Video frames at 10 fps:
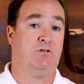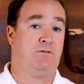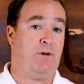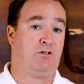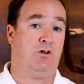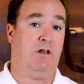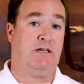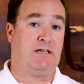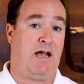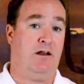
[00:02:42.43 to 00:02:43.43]
especially in a
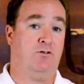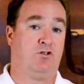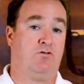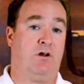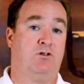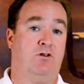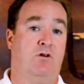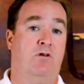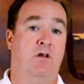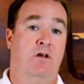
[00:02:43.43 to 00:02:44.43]
tighter
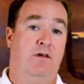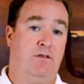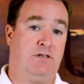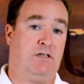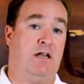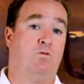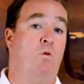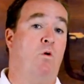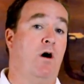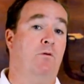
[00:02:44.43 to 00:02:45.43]
stricture, the stent
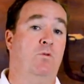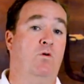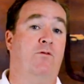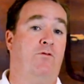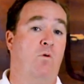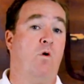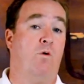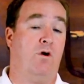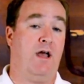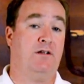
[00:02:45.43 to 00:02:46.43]
will want to move
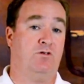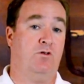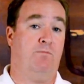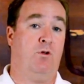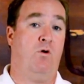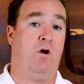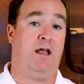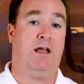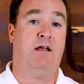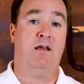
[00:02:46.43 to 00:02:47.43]
forward as you're
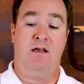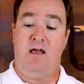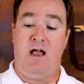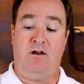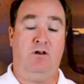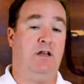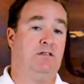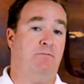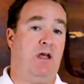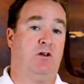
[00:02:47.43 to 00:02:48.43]
deploying, and you need
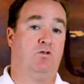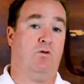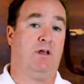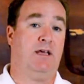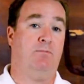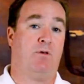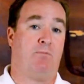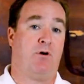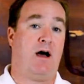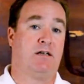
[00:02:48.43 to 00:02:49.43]
to make sure to keep the
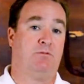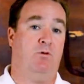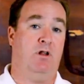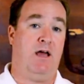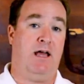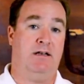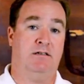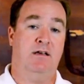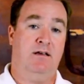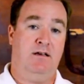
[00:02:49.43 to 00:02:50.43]
proximal end
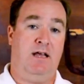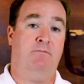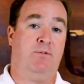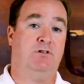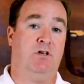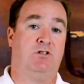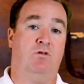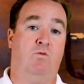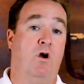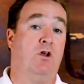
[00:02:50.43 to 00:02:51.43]
in
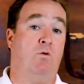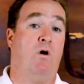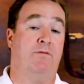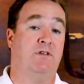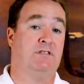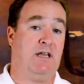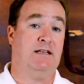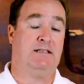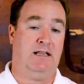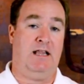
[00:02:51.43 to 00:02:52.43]
position where you want the
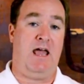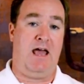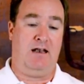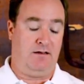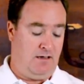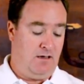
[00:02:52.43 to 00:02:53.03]
stent to land.